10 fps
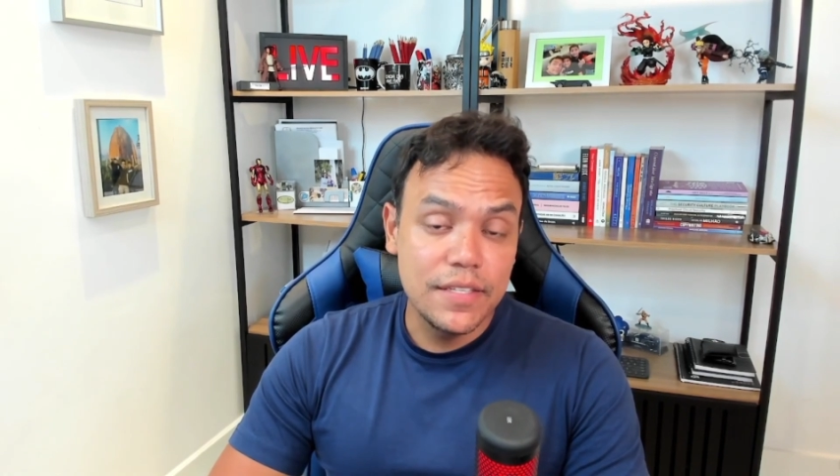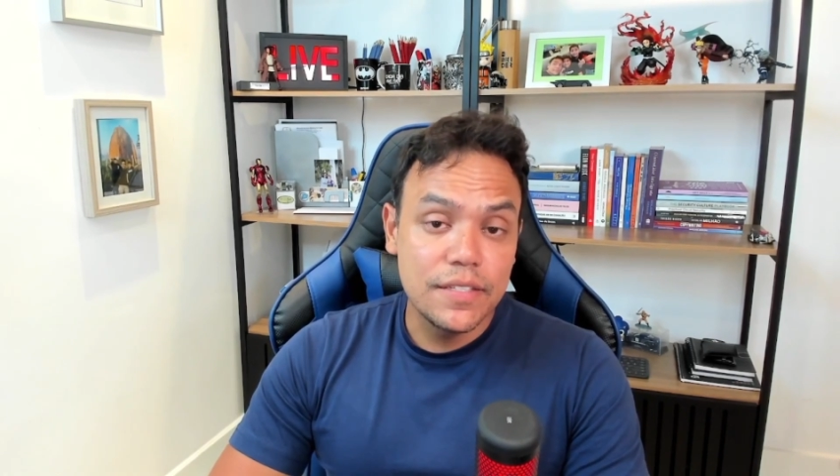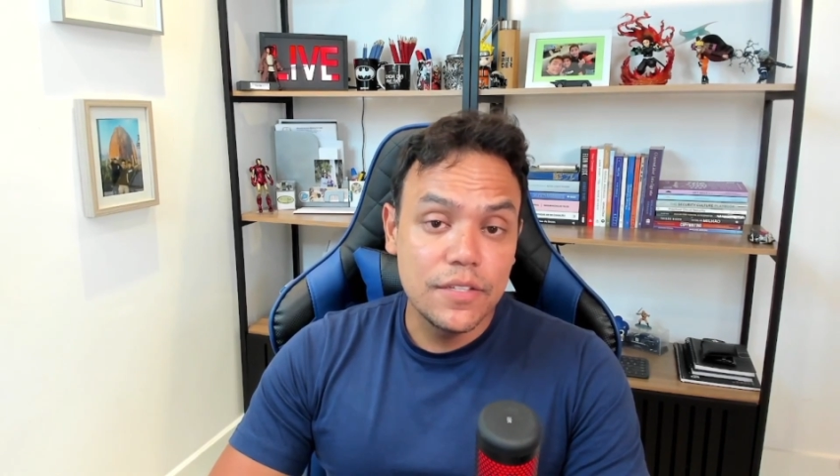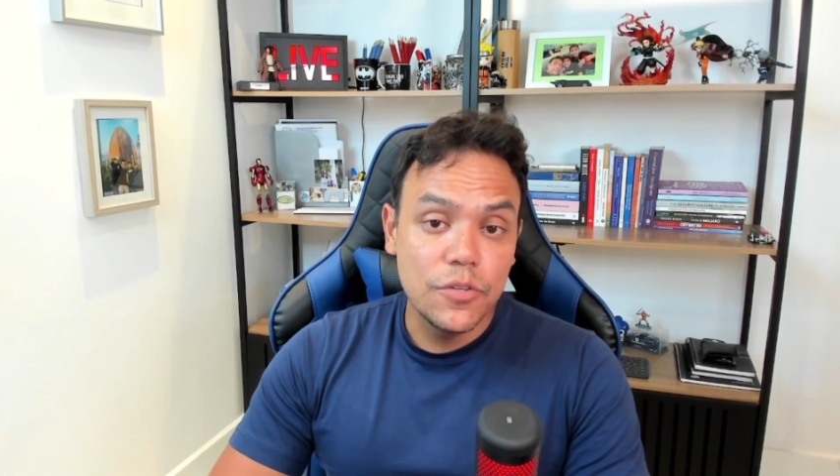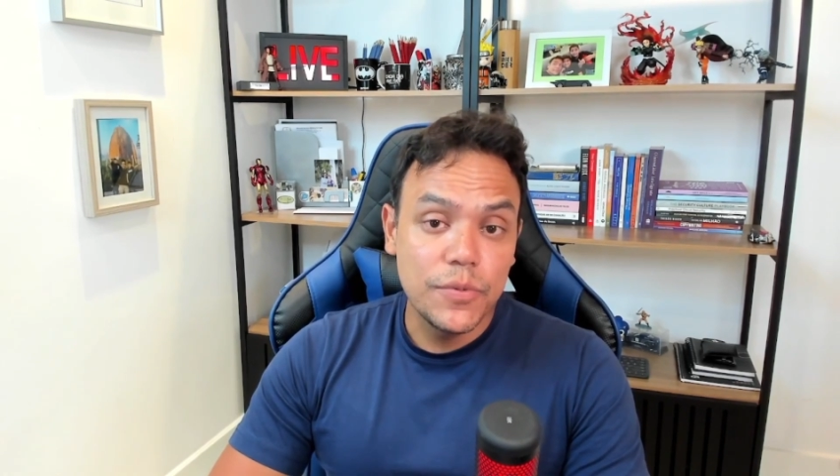
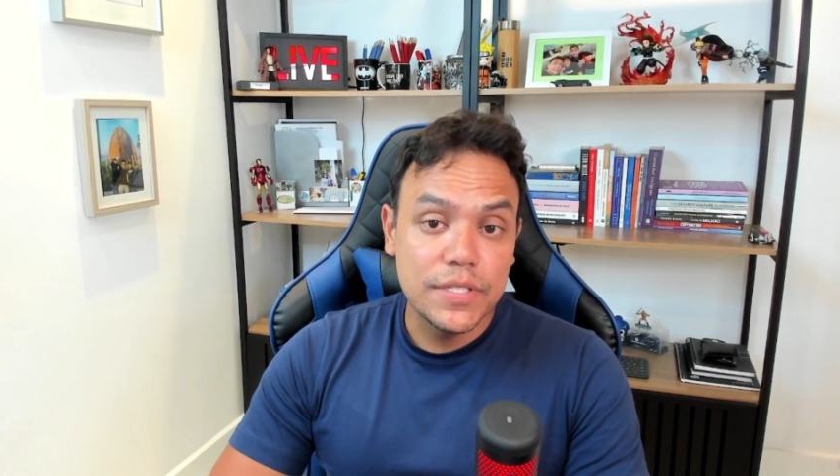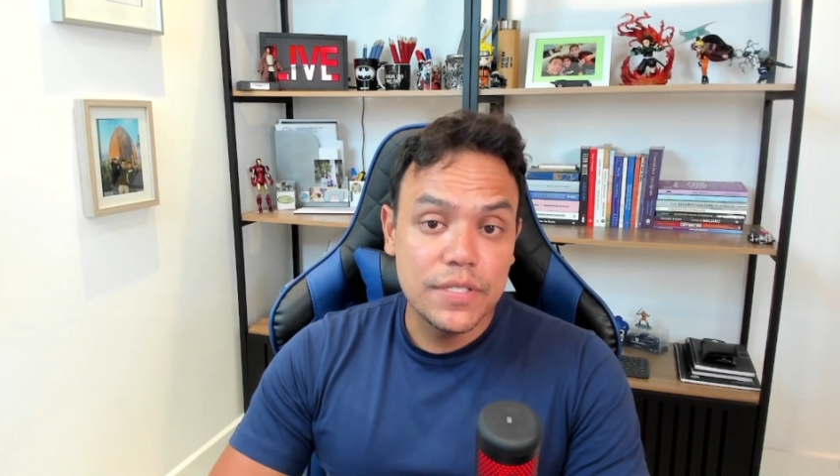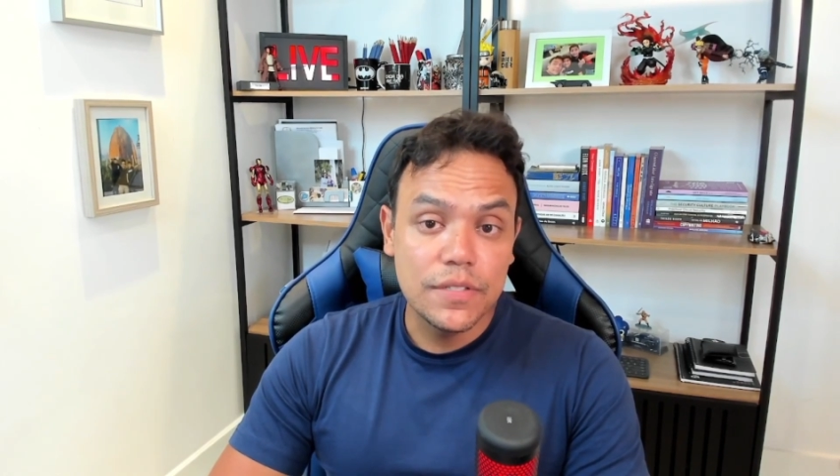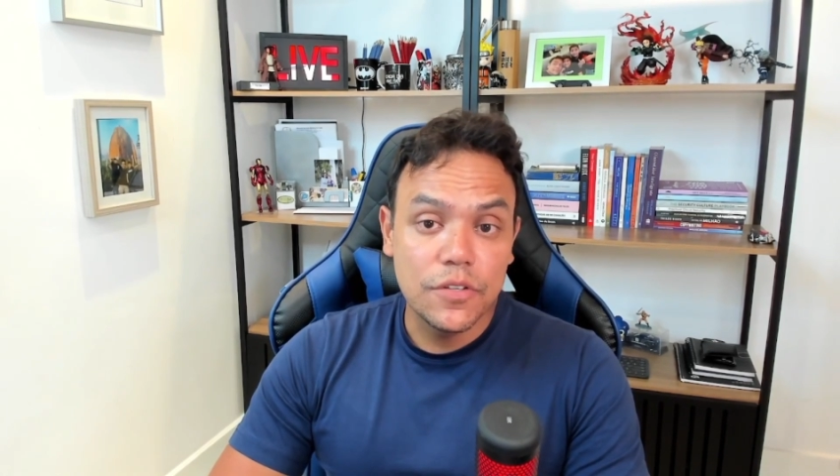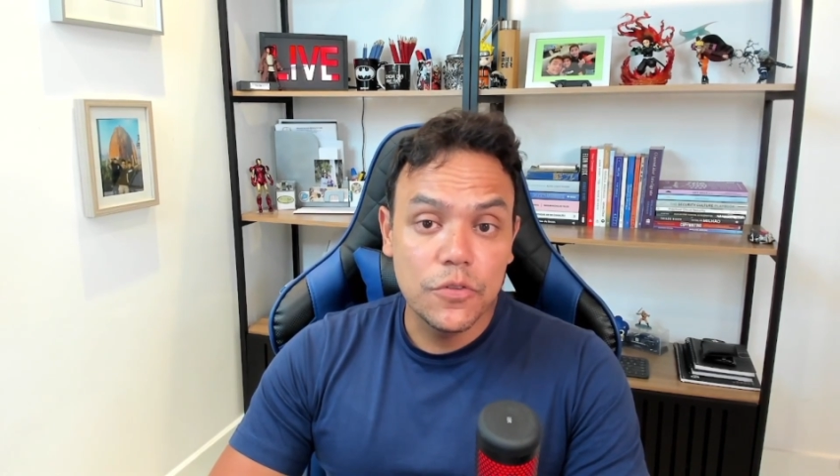EC2
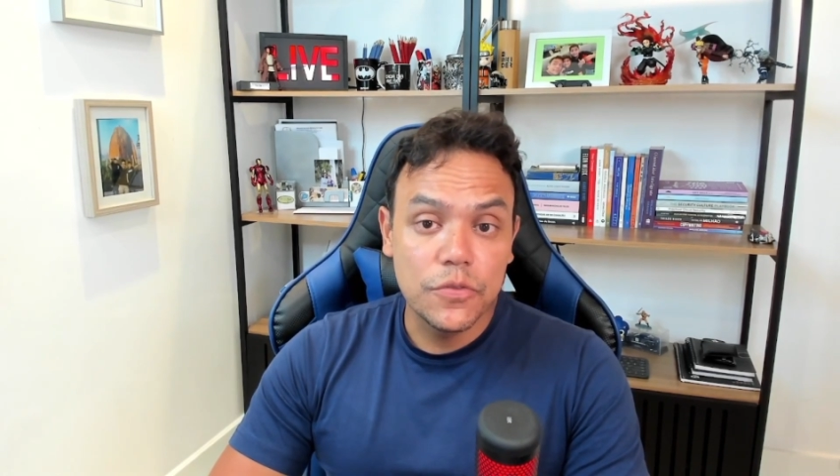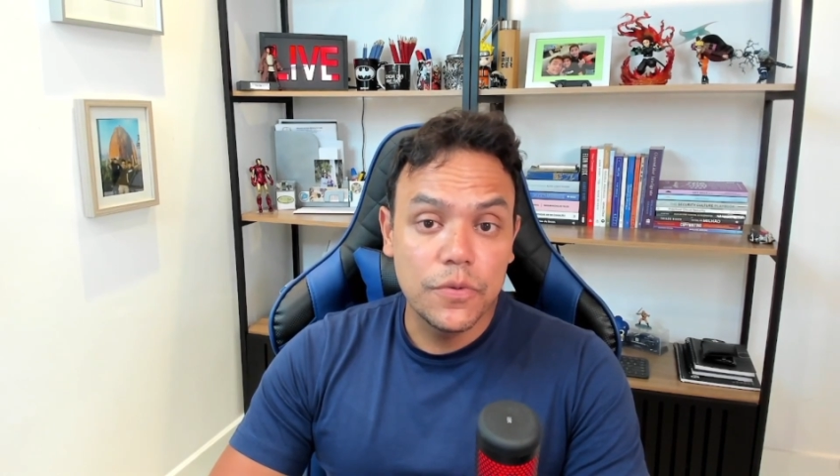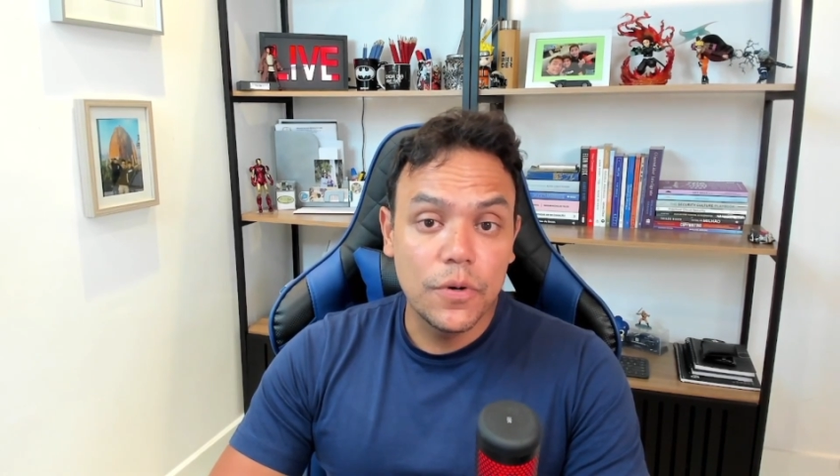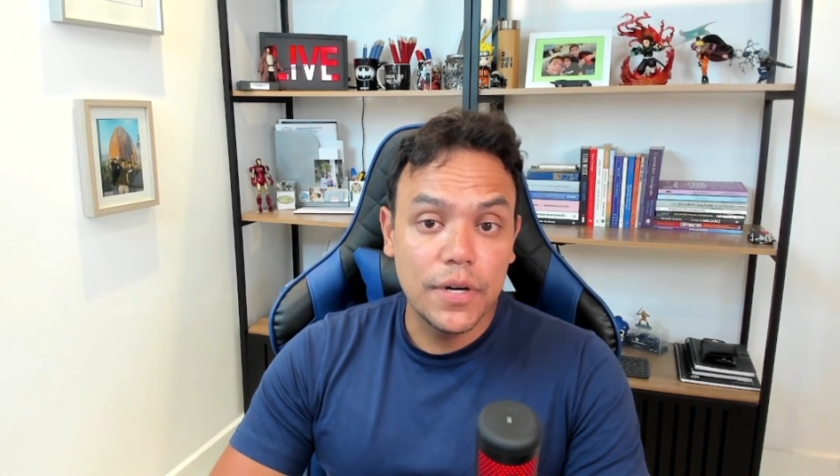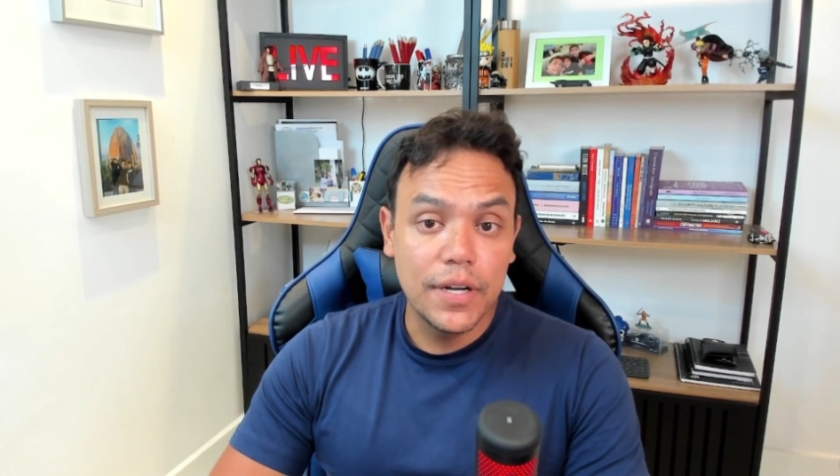instances
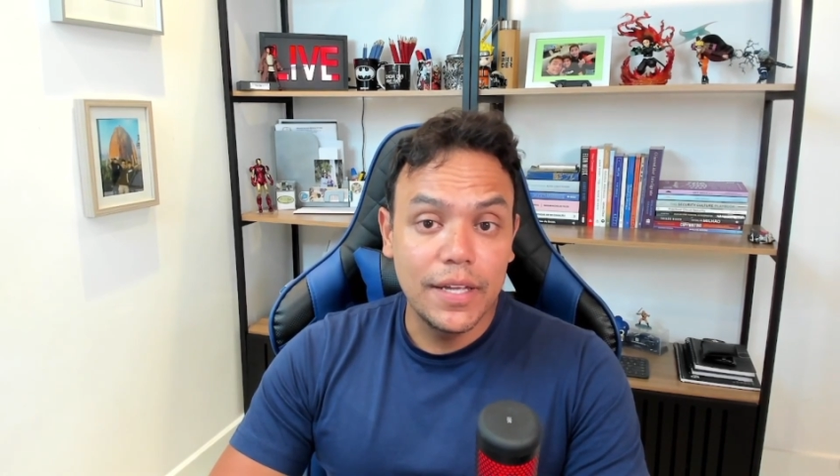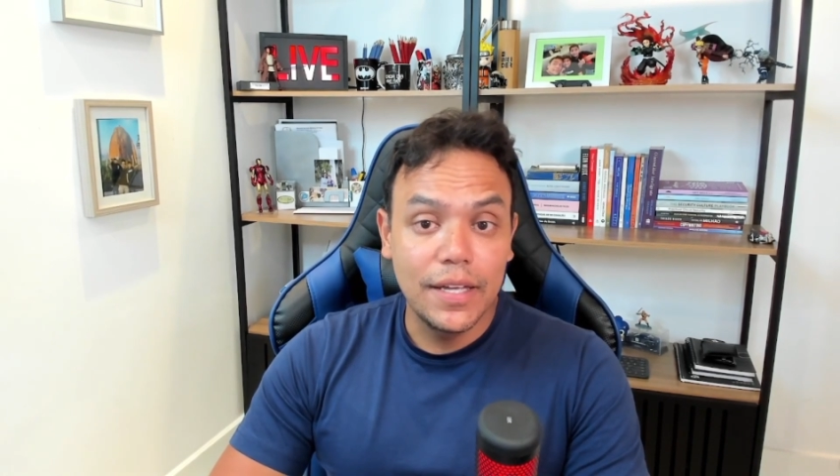for